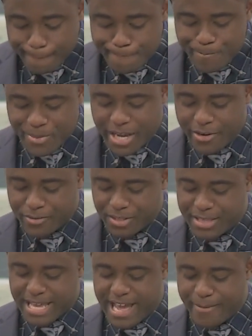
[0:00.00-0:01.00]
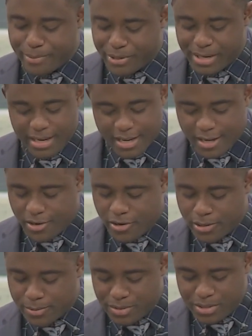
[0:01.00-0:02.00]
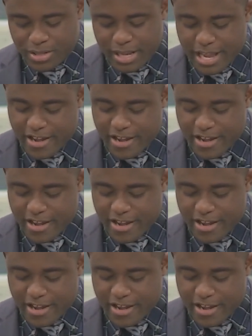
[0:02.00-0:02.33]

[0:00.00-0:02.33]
not only that, but, or like how I